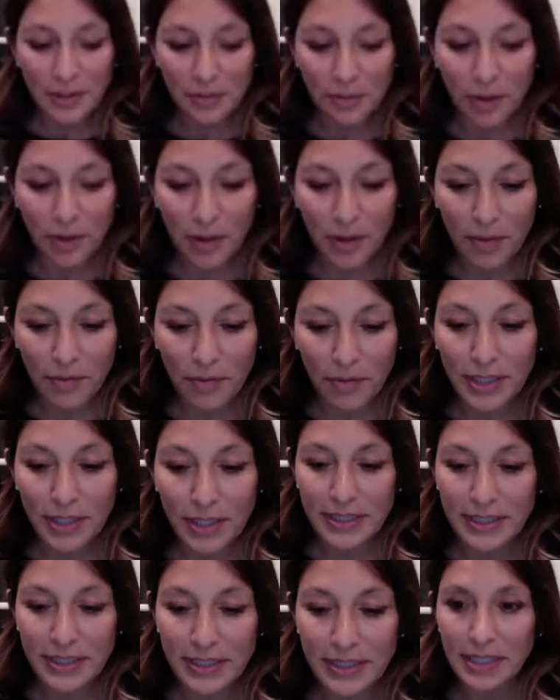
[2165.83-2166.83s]
real
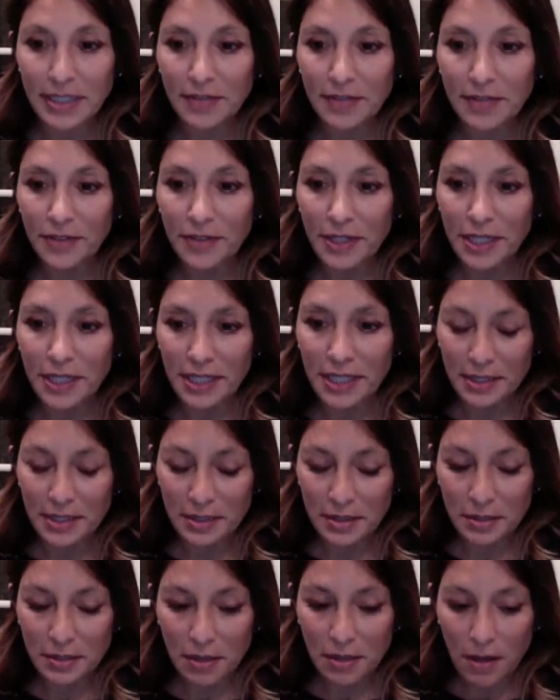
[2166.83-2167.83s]
significant
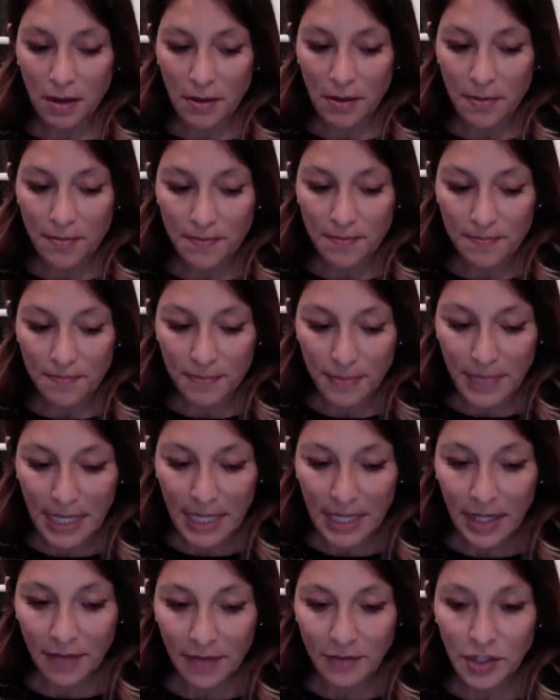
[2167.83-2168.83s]

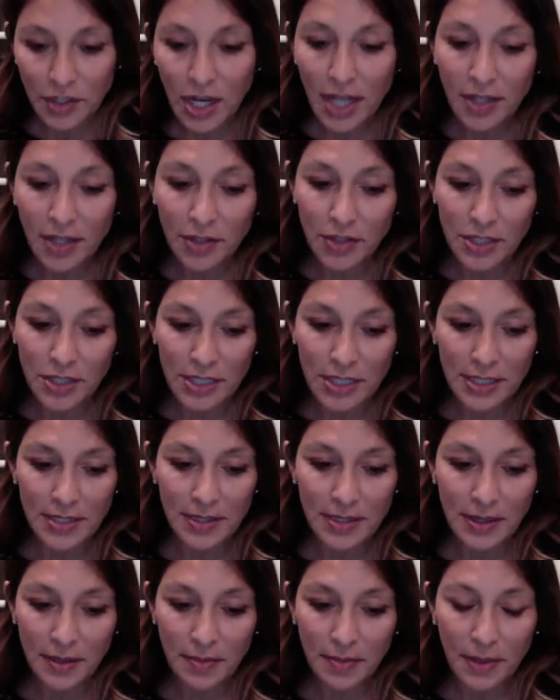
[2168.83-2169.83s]
EF challenges,
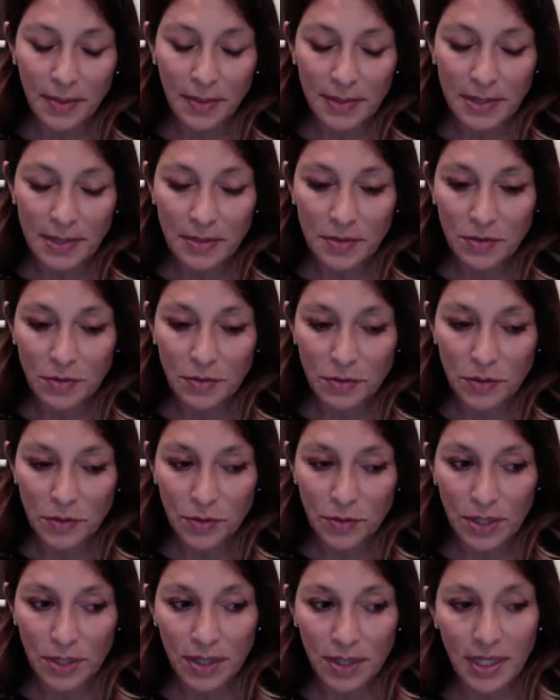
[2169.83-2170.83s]
like maybe students
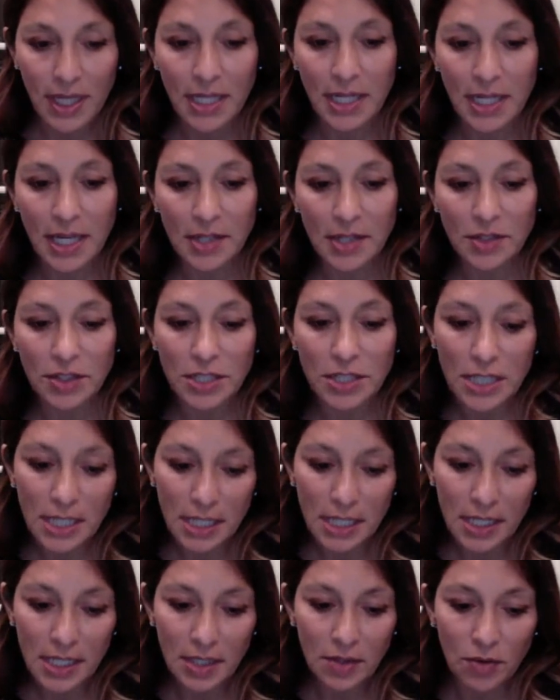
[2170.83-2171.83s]
with
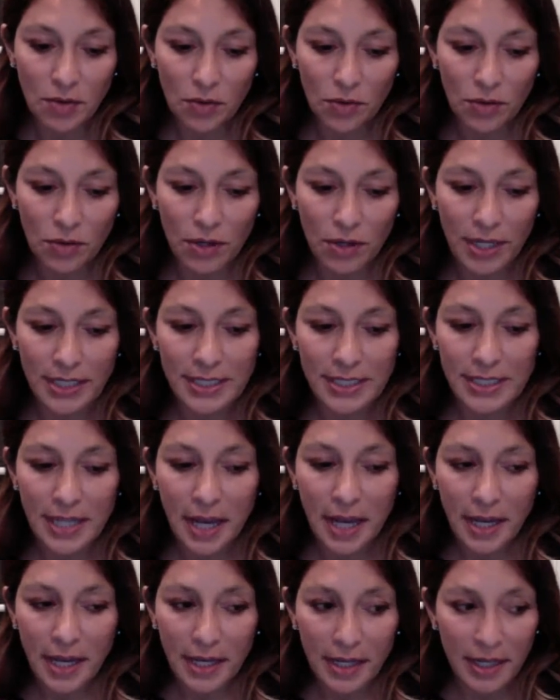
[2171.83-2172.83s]
ADHD or
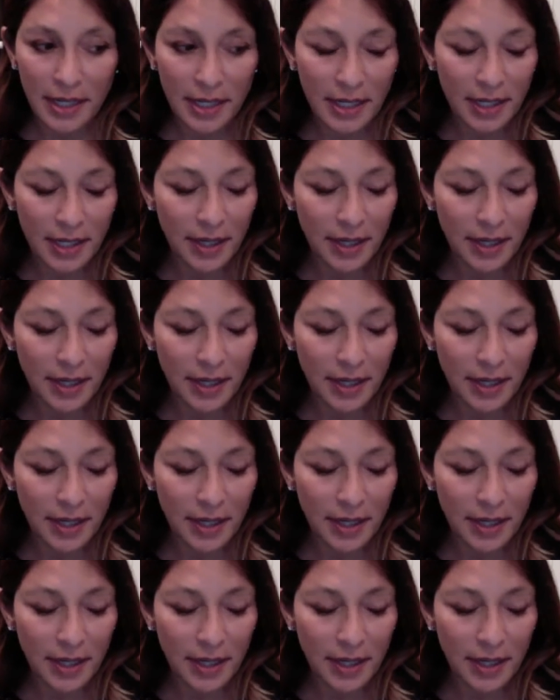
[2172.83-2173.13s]
anxiety,